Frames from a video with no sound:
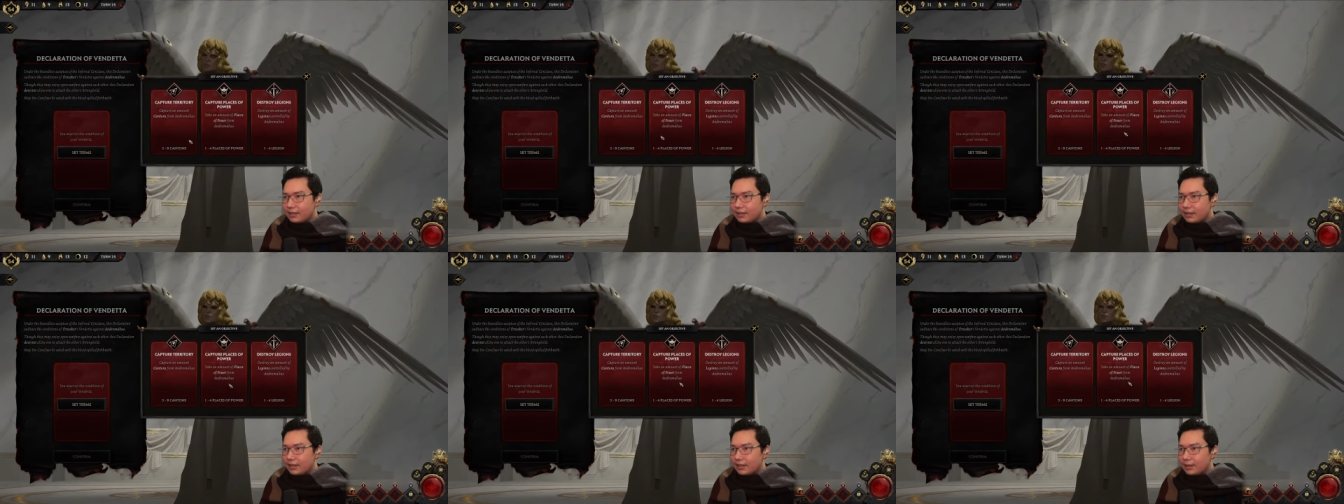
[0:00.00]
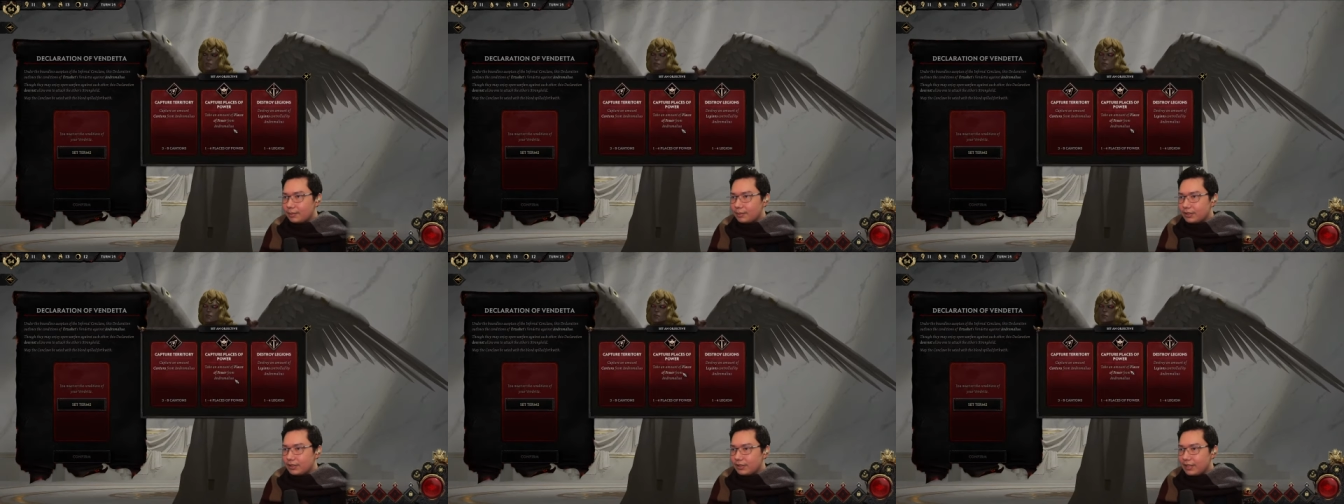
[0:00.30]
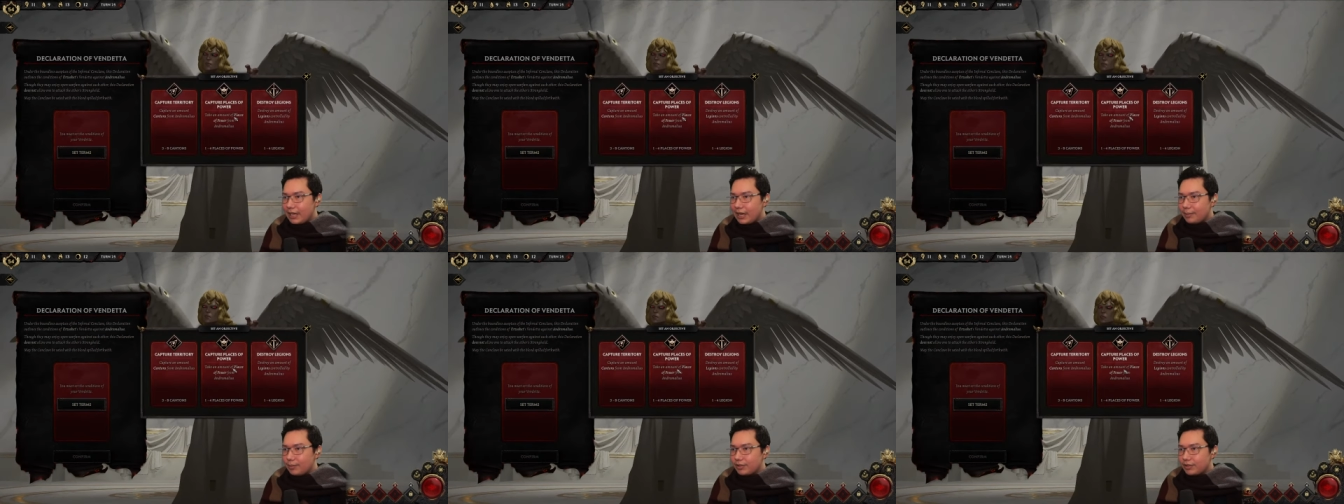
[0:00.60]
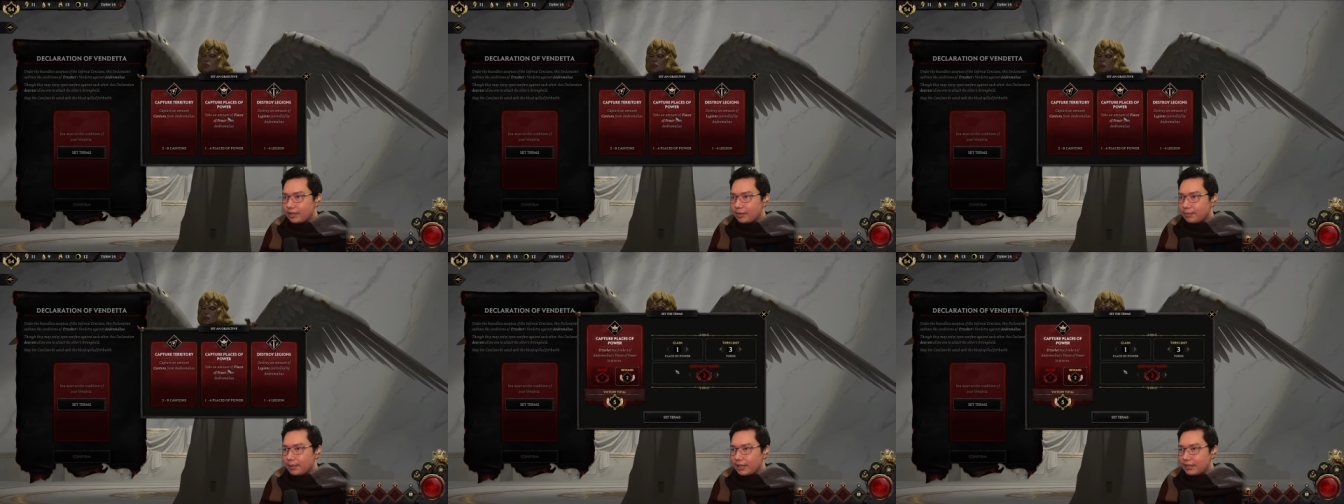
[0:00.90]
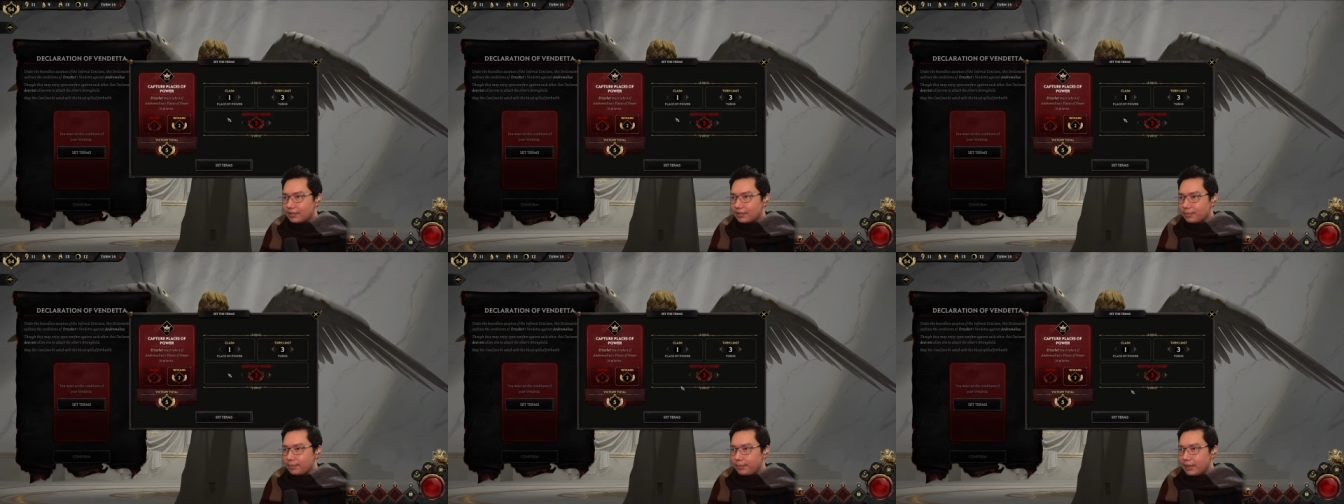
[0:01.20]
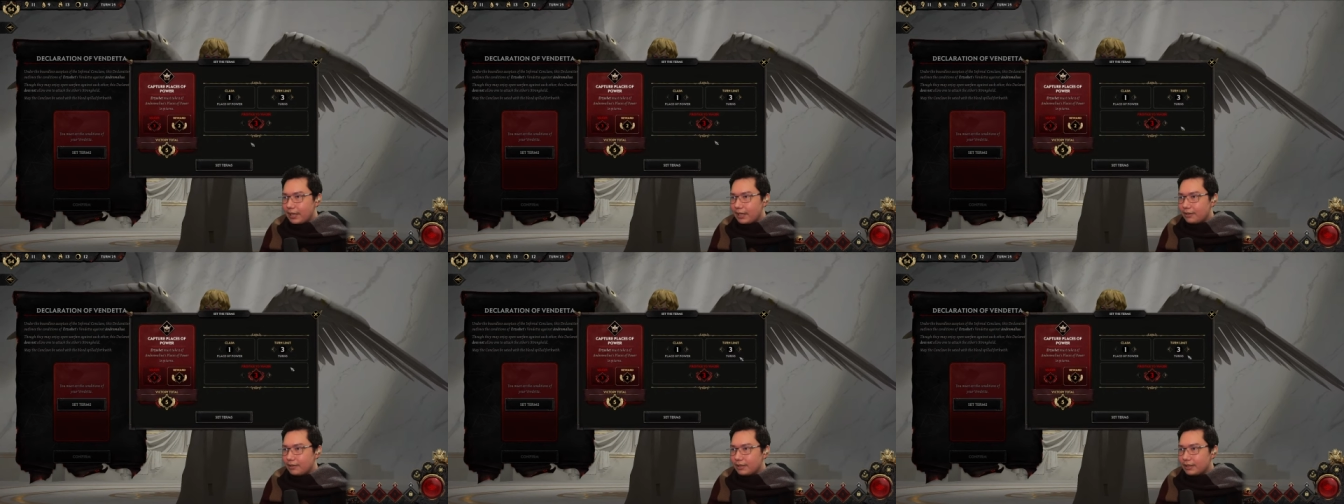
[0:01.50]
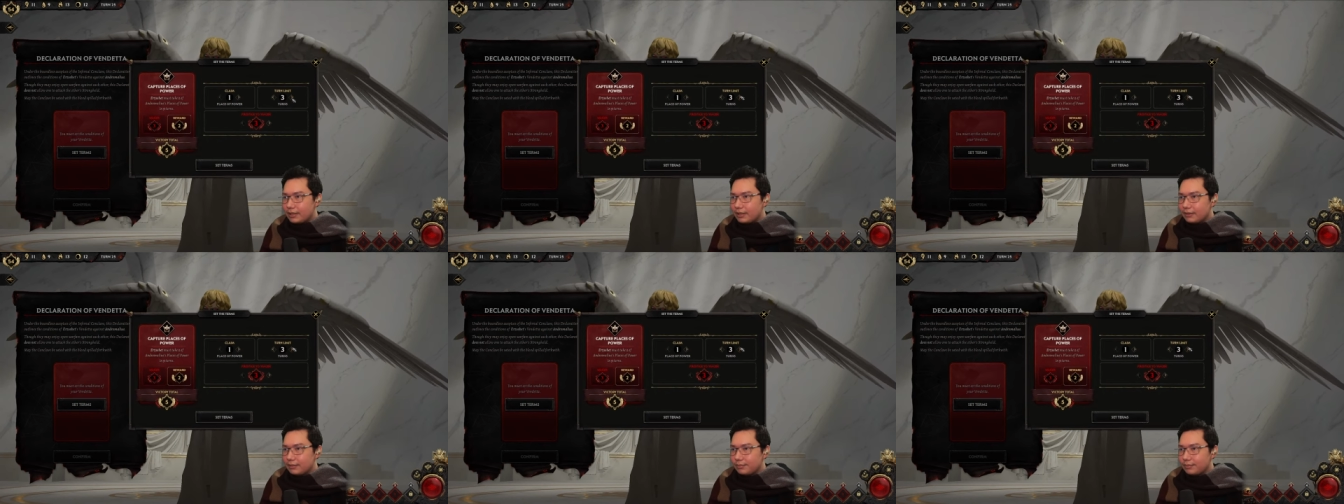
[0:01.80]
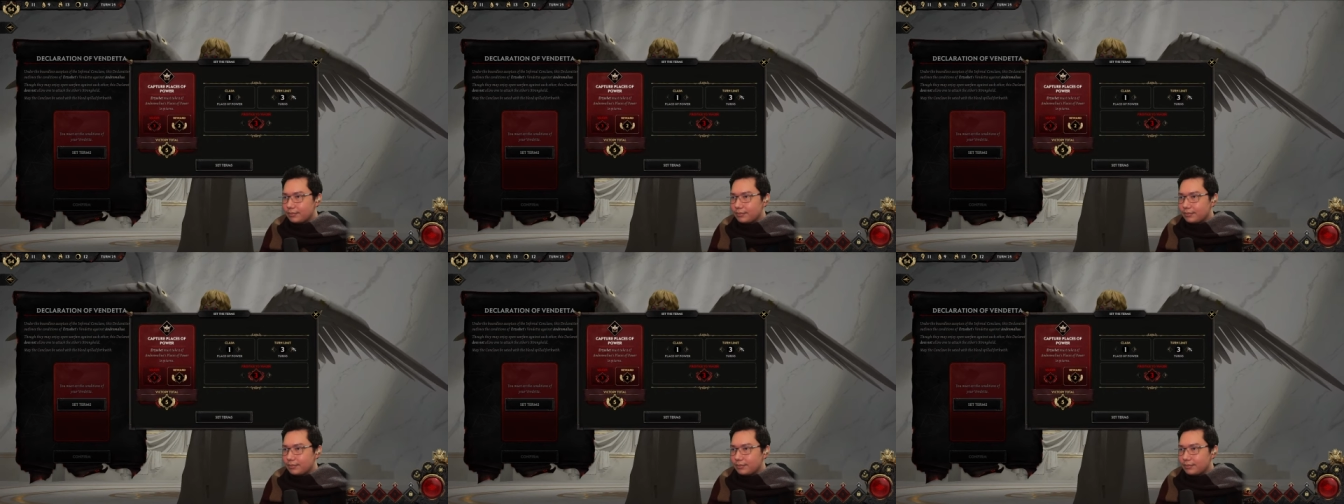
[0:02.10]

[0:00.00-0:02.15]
terms, capture a place of power